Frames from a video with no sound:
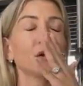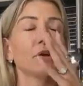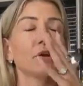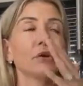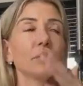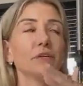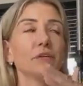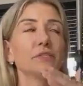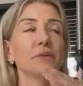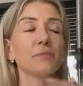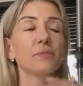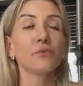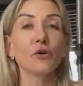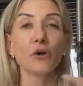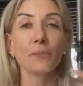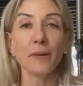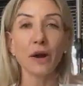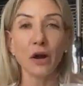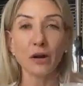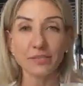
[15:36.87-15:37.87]
a good
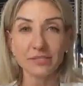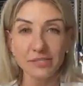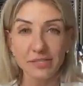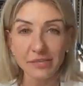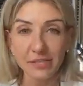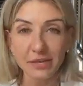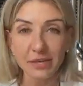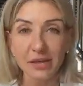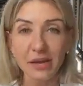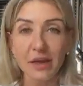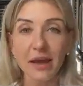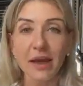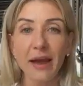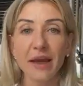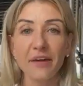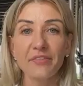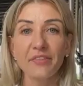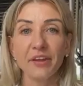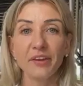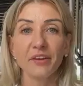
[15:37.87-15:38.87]
probiotic,
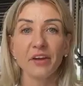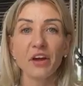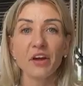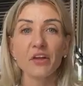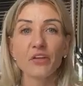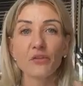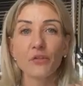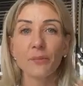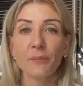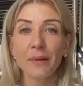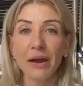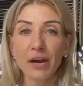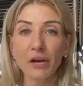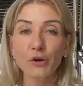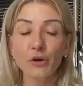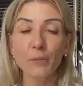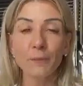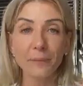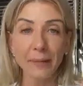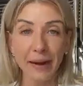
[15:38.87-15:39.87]
and then the
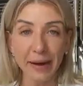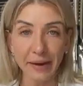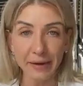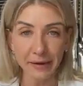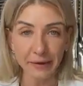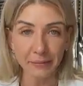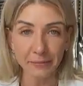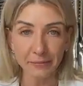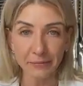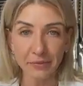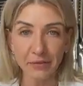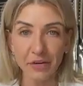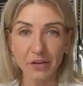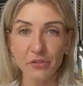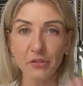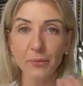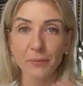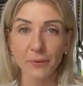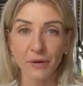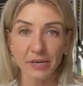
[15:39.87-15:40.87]
microbiome
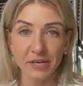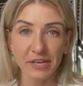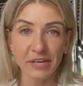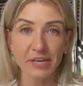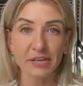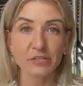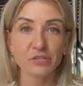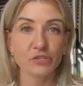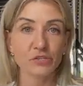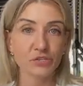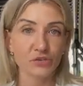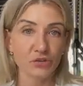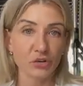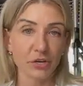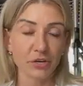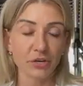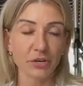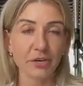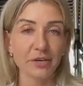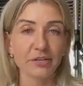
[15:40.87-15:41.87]
in the body is
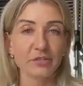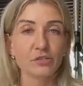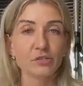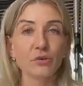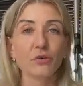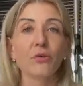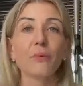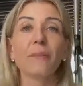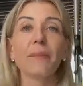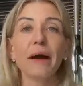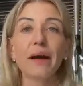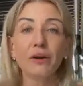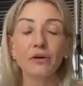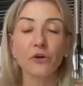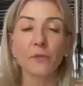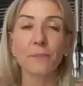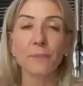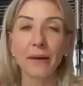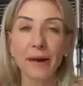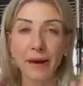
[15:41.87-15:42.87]
strong. Okay, so the
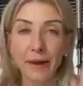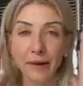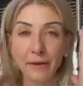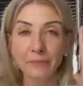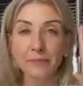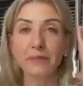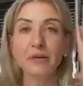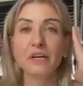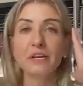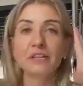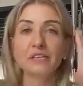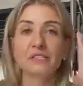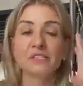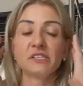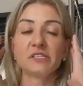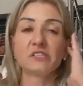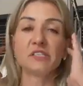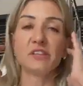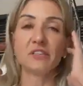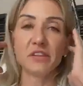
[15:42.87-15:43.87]
microbiome
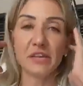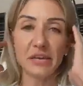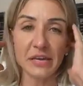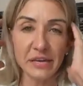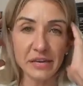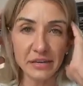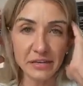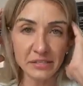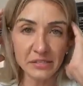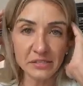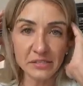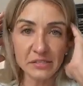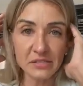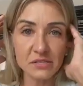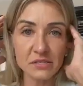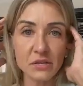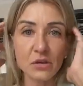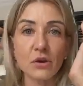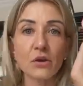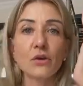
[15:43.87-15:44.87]
sits in the
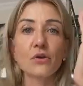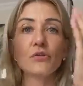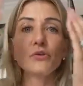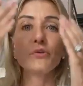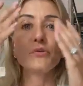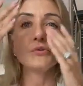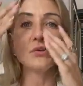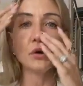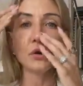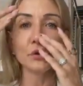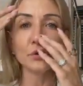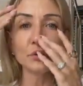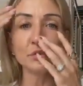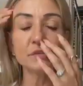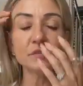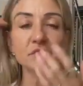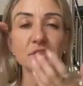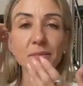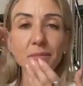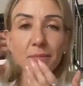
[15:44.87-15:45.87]
ears, the
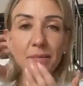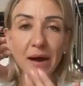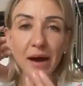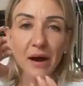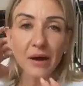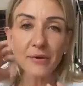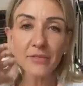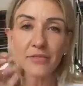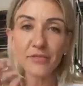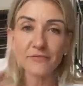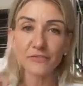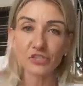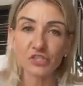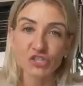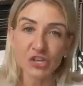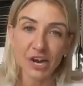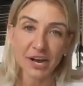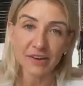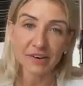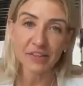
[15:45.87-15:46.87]
nose, the mouth, the
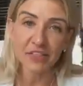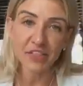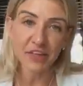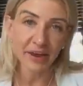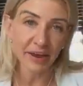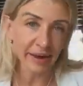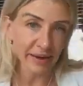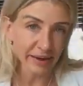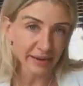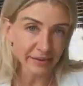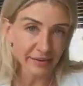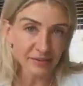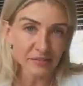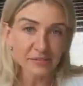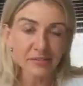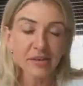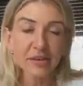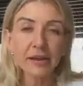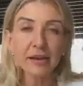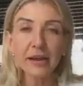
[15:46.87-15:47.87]
vagina, the
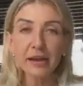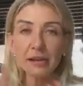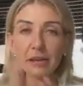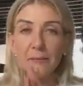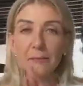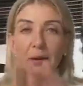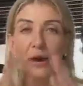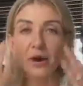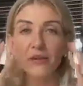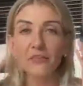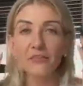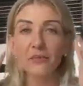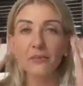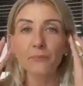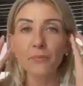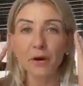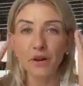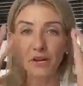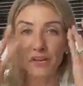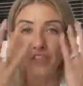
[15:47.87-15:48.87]
anus, any part of the
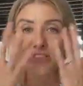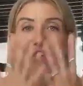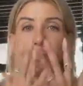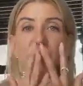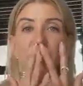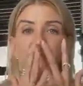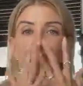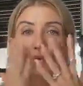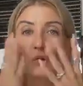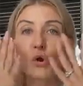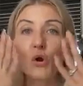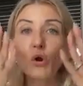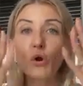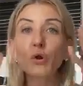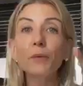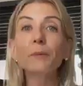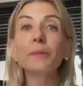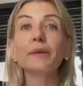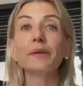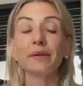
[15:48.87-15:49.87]
body that is an
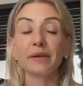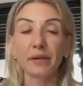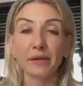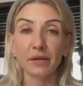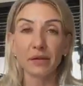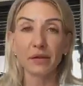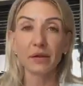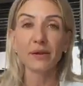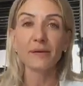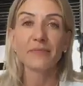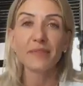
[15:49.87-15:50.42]
opening.